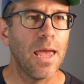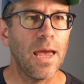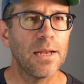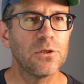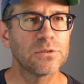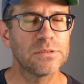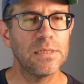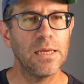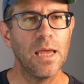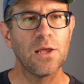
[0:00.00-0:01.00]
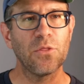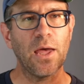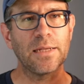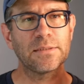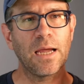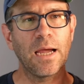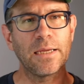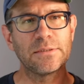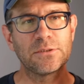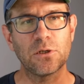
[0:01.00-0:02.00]
And you'll see that
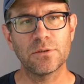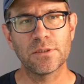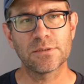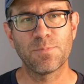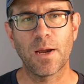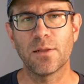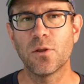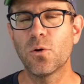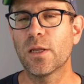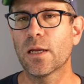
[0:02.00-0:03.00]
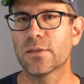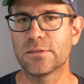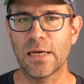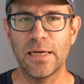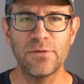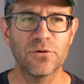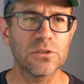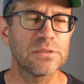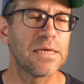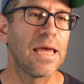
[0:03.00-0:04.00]
I start this by loading the
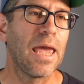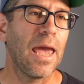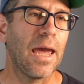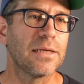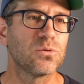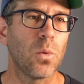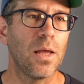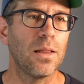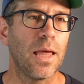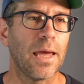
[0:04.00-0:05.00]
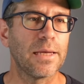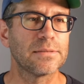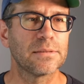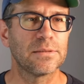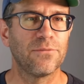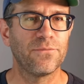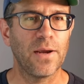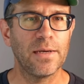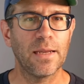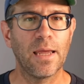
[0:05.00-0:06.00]
tidyverse, as well as
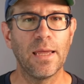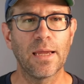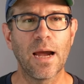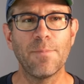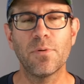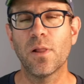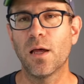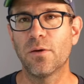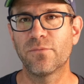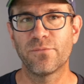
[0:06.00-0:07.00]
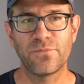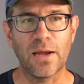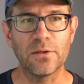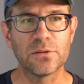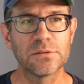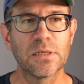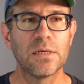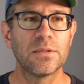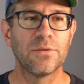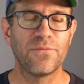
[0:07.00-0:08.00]
defining a couple of files,
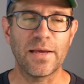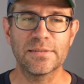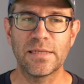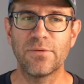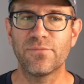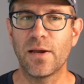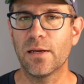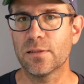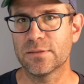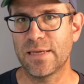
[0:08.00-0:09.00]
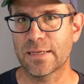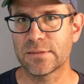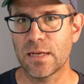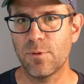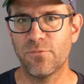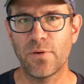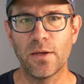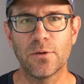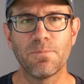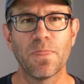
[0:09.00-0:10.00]
the FastA file and the taxonomy
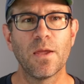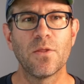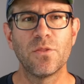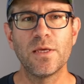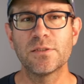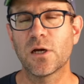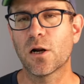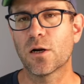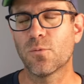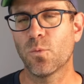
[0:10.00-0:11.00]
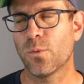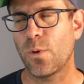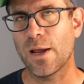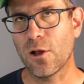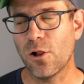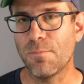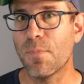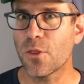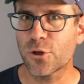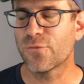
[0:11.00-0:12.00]
file. These are what I call
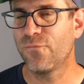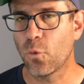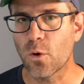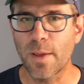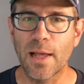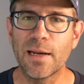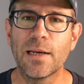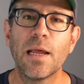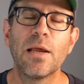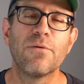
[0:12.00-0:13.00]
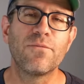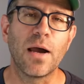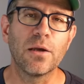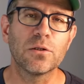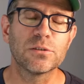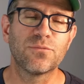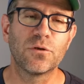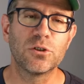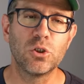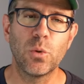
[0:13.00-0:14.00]
mothur formatted files
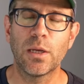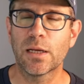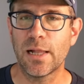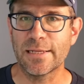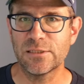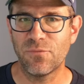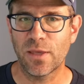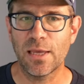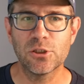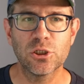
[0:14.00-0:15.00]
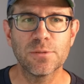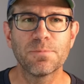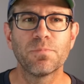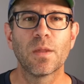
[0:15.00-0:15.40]
for doing classification.